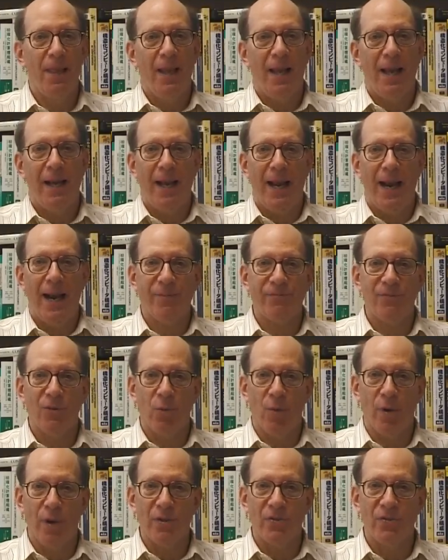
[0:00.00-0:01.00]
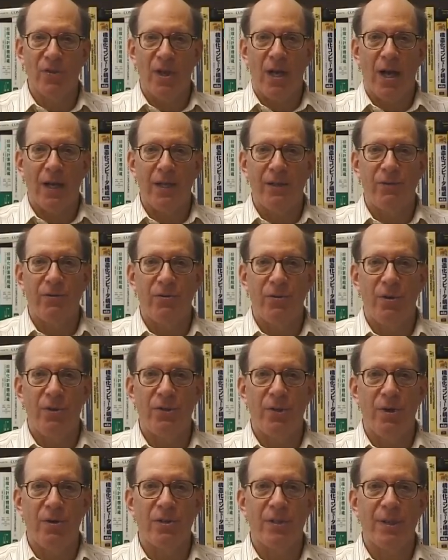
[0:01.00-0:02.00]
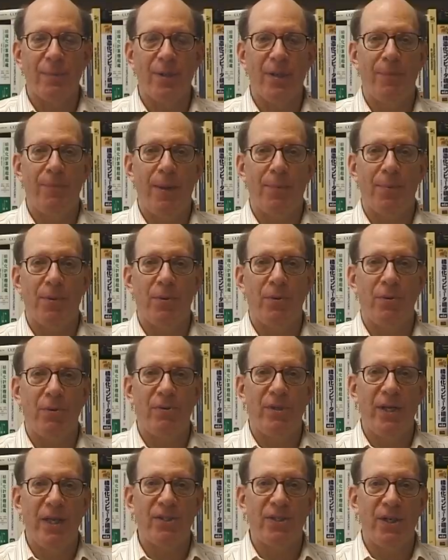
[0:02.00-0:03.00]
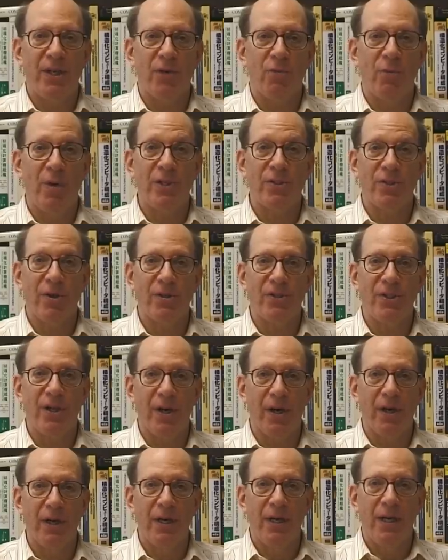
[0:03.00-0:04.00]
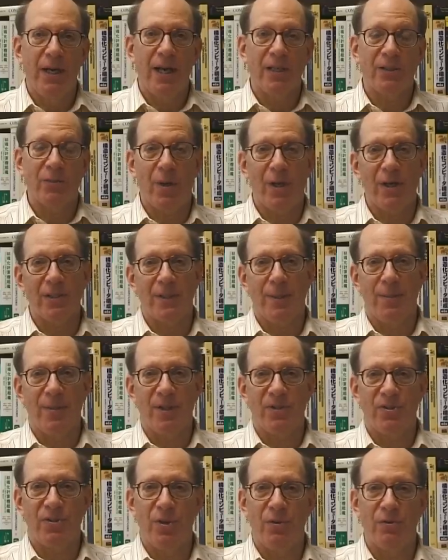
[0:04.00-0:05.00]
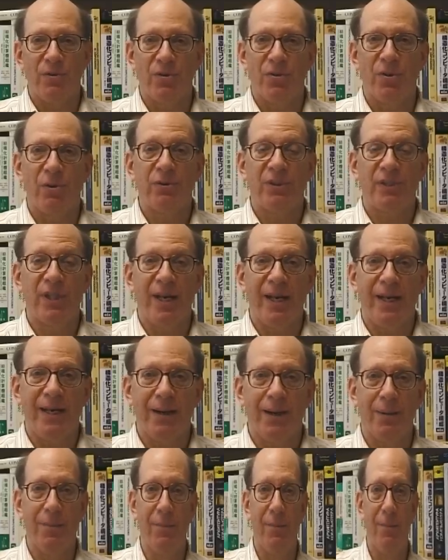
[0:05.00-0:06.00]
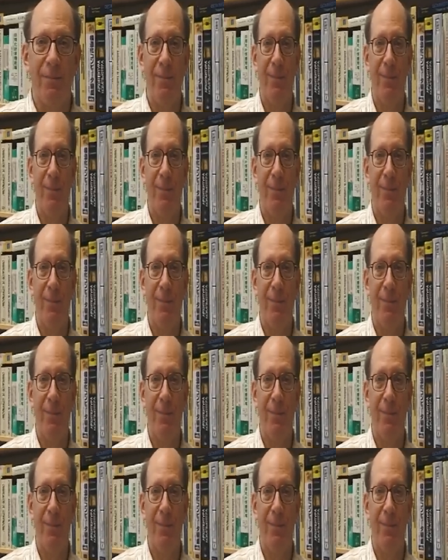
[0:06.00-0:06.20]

and afterwards, I'll introduce you to some of the people who do teaching and research here, as well as some of the students who study here.